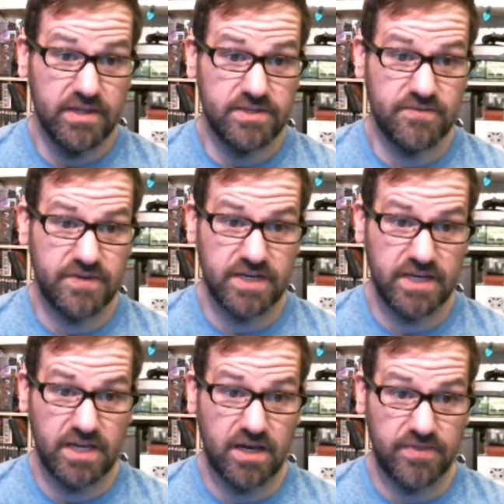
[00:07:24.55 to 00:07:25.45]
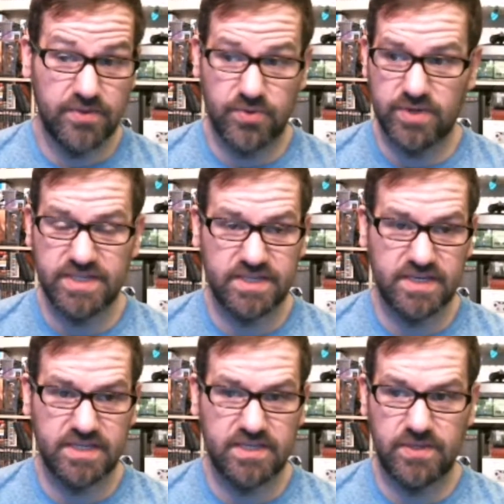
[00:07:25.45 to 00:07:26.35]
Divinity on the
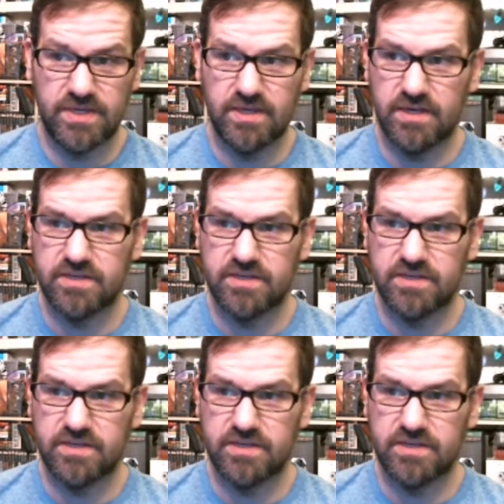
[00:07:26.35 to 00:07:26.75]
360, the